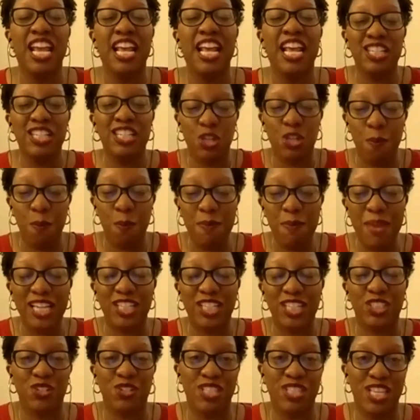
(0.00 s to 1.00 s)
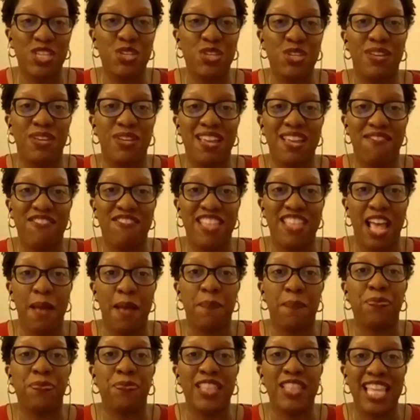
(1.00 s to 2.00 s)
So make sure that you give
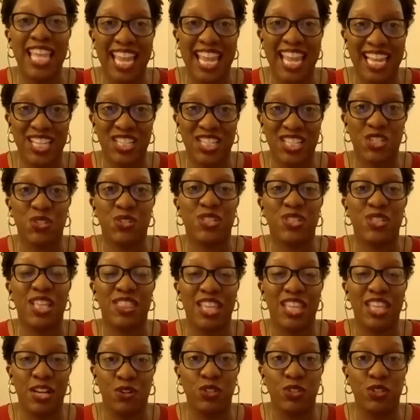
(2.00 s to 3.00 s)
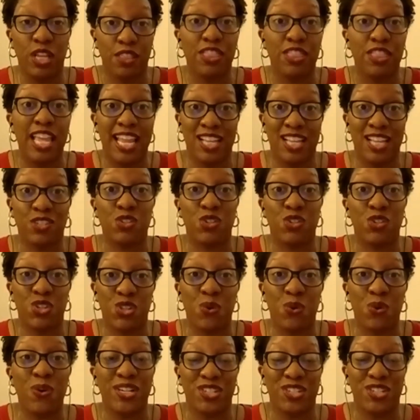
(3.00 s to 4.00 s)
them the answers the answer to the
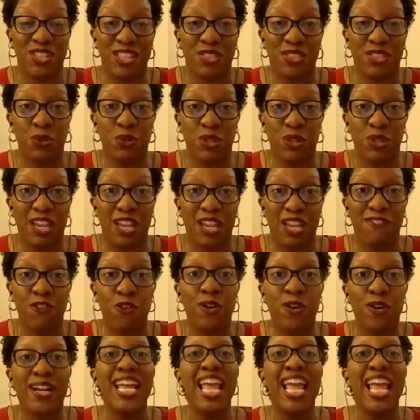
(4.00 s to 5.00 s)
question that they're looking for,